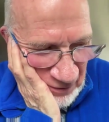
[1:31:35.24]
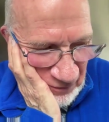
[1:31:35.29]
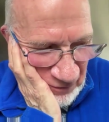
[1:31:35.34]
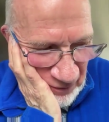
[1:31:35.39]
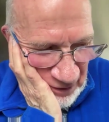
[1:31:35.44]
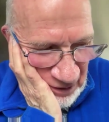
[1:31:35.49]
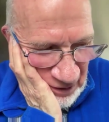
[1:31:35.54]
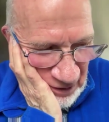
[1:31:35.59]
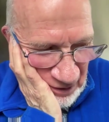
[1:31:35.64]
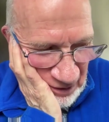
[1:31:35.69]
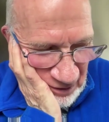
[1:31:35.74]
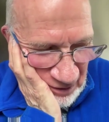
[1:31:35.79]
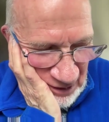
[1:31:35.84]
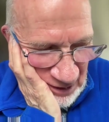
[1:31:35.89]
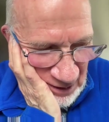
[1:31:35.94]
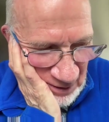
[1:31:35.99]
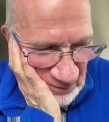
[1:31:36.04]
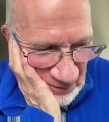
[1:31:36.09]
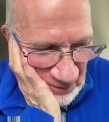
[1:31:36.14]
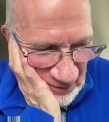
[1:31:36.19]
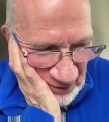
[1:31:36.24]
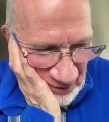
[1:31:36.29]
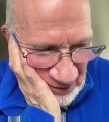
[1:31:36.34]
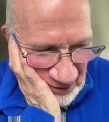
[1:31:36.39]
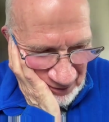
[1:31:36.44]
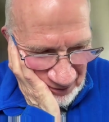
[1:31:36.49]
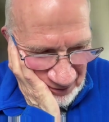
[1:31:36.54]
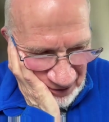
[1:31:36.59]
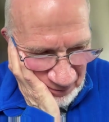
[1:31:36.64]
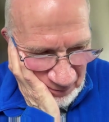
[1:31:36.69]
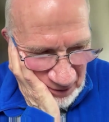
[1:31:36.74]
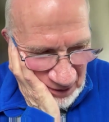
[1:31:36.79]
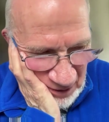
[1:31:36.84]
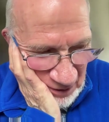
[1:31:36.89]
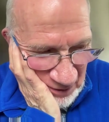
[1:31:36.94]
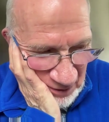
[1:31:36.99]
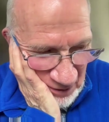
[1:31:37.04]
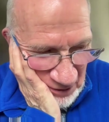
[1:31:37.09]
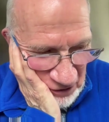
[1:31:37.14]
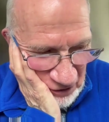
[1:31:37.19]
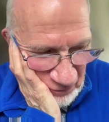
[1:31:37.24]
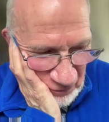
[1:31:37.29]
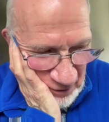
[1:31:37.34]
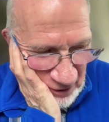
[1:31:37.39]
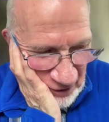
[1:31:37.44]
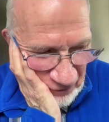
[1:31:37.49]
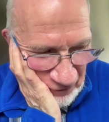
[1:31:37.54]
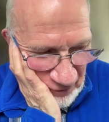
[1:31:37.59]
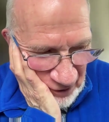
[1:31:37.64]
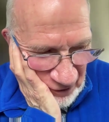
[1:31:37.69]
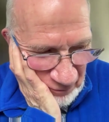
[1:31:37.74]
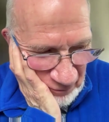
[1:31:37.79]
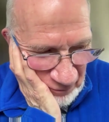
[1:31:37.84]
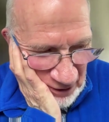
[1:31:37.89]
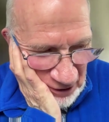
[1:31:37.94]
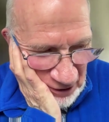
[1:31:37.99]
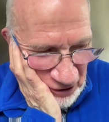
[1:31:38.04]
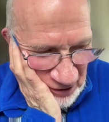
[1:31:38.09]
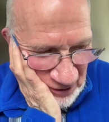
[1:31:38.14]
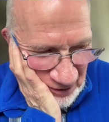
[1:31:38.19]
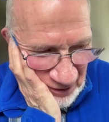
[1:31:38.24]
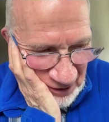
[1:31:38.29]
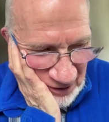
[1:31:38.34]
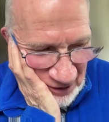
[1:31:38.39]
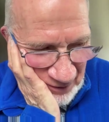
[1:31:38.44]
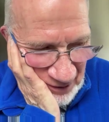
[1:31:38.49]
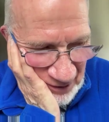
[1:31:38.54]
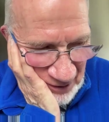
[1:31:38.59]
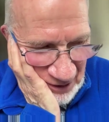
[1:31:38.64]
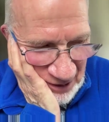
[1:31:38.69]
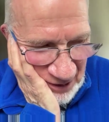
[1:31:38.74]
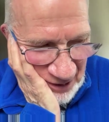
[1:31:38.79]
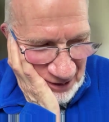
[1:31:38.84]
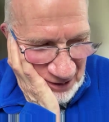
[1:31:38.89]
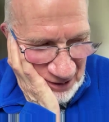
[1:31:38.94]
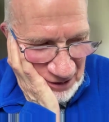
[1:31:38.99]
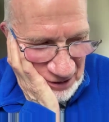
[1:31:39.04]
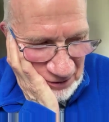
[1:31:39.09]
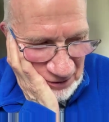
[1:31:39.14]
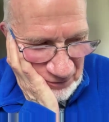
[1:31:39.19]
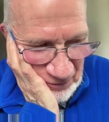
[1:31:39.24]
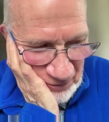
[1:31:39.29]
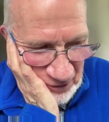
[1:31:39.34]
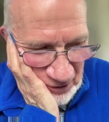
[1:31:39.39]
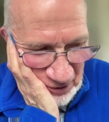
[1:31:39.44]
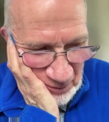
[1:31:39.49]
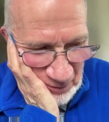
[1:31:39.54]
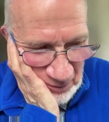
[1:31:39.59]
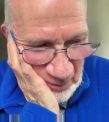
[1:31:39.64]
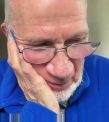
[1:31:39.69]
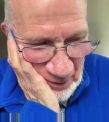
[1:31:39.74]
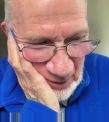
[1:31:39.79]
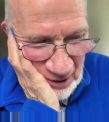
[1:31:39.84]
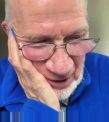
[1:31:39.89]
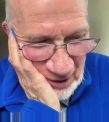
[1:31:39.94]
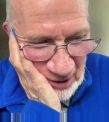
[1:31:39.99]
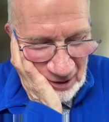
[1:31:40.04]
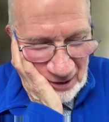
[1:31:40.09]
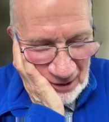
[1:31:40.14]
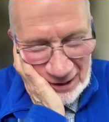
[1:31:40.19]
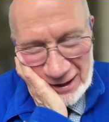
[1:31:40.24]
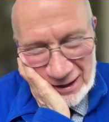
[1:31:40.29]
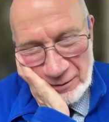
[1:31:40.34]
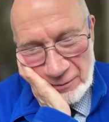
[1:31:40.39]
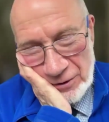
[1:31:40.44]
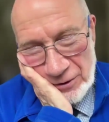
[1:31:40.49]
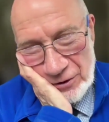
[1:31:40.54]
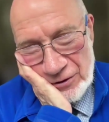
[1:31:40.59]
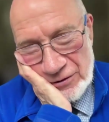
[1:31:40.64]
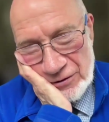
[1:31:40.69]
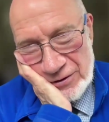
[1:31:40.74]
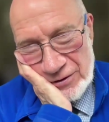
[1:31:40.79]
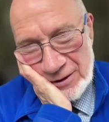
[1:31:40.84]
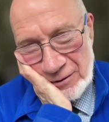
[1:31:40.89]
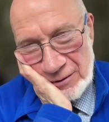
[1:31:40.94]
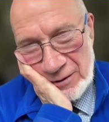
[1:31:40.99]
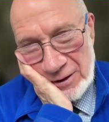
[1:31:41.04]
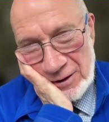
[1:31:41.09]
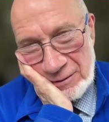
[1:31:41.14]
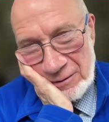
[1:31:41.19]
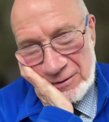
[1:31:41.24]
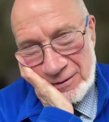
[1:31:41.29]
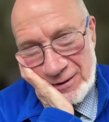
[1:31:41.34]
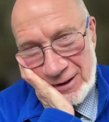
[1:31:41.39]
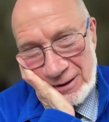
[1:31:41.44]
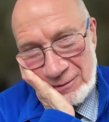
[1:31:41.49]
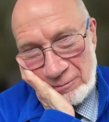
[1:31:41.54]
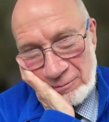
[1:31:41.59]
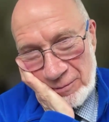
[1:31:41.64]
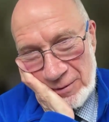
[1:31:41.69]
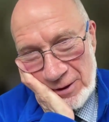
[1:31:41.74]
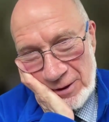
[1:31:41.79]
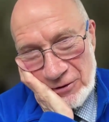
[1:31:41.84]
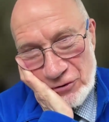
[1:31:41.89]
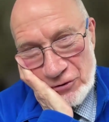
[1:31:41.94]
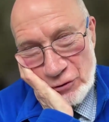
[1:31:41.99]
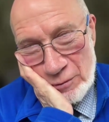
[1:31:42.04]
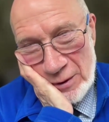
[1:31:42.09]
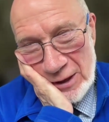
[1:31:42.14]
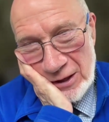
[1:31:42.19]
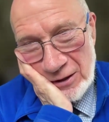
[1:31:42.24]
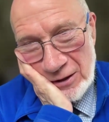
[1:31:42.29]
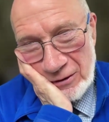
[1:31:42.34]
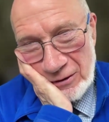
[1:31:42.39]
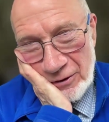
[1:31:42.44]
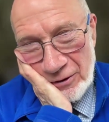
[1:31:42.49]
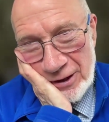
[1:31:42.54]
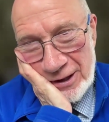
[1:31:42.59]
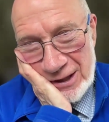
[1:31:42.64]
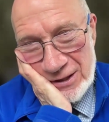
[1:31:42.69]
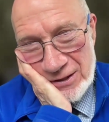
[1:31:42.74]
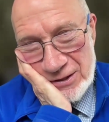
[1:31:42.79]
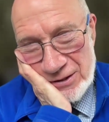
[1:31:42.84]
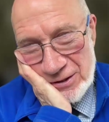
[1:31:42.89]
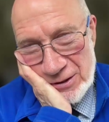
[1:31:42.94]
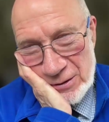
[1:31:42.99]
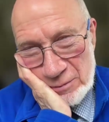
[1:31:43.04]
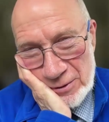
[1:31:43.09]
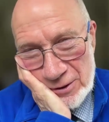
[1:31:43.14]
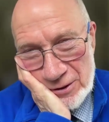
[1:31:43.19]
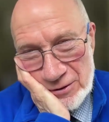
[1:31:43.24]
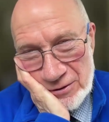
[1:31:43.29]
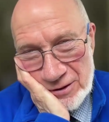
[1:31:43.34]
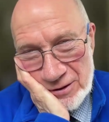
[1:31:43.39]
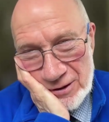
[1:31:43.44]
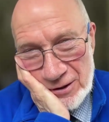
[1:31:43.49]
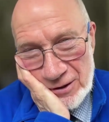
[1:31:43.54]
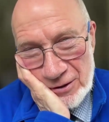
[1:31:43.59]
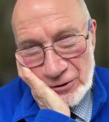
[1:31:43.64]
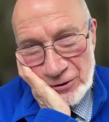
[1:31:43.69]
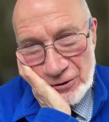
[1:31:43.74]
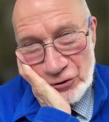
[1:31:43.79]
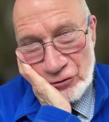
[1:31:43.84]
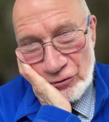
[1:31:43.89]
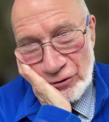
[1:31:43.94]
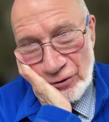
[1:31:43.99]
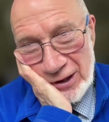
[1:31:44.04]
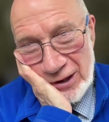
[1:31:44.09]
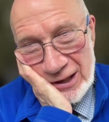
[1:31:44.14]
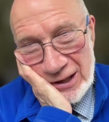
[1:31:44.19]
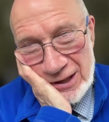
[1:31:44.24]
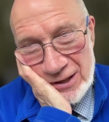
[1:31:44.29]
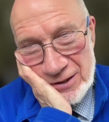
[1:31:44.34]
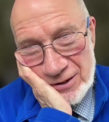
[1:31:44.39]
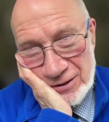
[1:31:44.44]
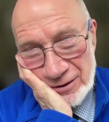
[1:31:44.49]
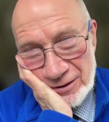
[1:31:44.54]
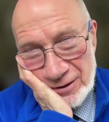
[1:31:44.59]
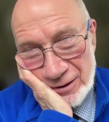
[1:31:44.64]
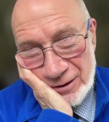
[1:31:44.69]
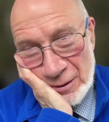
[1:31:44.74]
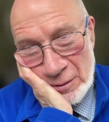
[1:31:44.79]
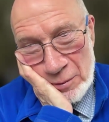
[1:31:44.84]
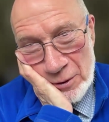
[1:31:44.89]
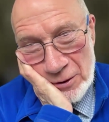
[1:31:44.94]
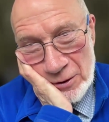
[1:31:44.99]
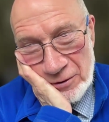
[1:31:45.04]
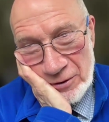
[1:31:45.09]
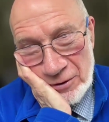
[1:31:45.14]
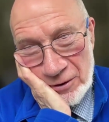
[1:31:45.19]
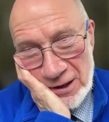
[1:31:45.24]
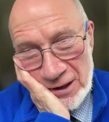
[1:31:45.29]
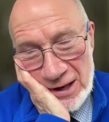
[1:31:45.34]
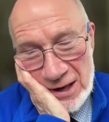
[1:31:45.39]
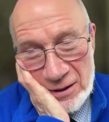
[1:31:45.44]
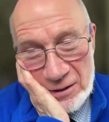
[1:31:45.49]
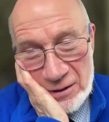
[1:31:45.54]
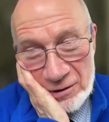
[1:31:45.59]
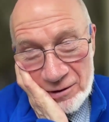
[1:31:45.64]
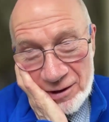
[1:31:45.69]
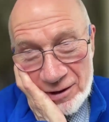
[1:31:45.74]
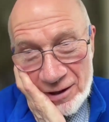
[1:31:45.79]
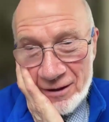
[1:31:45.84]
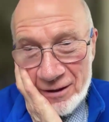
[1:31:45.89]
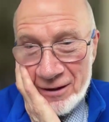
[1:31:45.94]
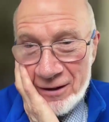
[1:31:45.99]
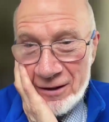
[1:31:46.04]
briefly, some of the others have mentioned the case for languages, you know, the instrumental case as opposed to the cultural case, although they both go together